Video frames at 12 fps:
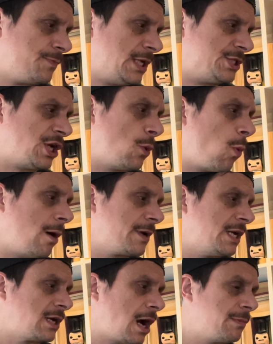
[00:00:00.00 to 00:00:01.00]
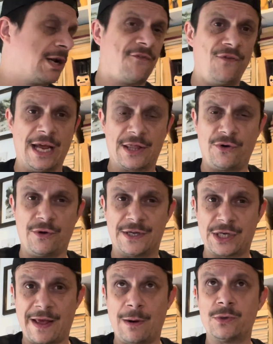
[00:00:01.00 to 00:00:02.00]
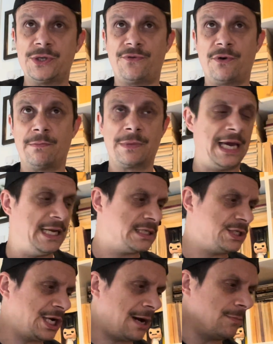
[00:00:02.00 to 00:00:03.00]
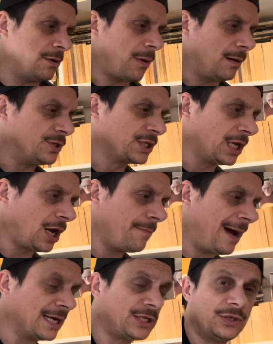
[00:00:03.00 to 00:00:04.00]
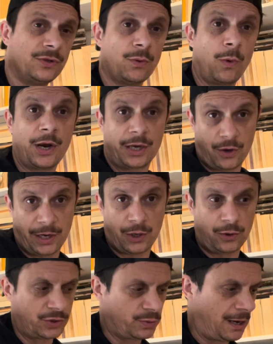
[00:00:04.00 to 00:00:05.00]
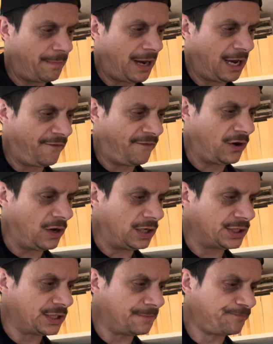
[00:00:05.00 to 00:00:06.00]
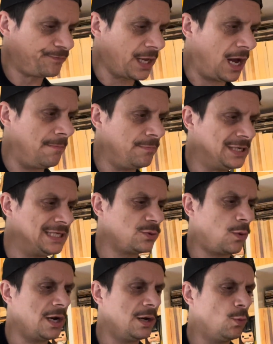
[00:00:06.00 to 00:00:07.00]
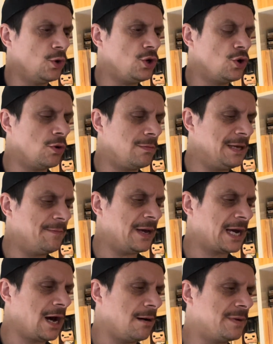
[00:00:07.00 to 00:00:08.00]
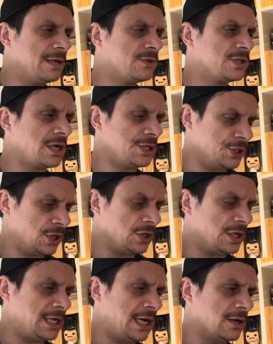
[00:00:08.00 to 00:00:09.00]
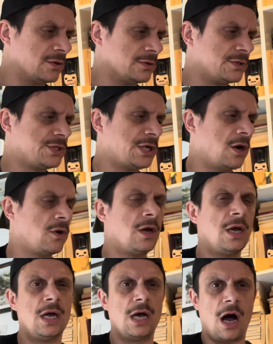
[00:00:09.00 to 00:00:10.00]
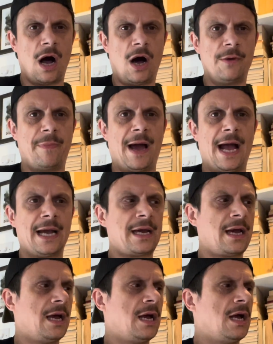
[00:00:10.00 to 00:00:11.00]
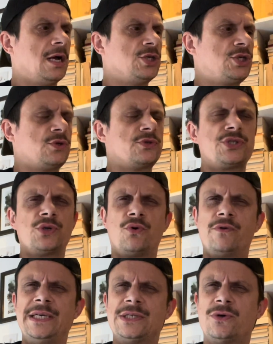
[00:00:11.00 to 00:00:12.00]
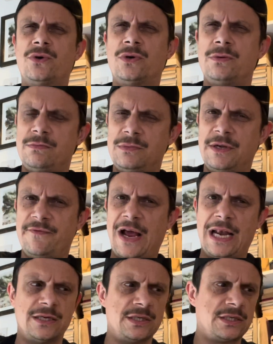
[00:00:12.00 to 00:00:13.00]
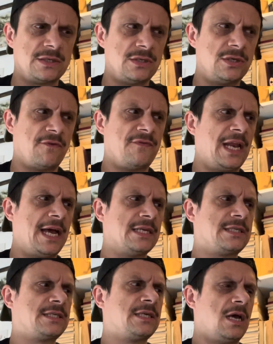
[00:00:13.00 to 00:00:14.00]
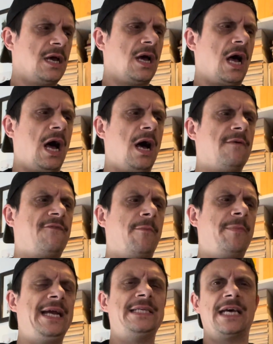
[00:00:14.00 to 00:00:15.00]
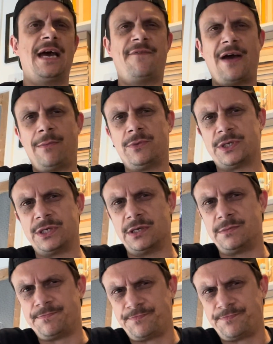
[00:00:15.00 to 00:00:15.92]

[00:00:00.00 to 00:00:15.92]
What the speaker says: So what I'm going to flick through. So that was from Keats and Chapman, but I'm just going to go back to the one I got in Causeway Bay first, because it's one I wouldn't normally pick up, but it was such a good deal. So hardback, short stories or novelettes for Peter F. Hamilton.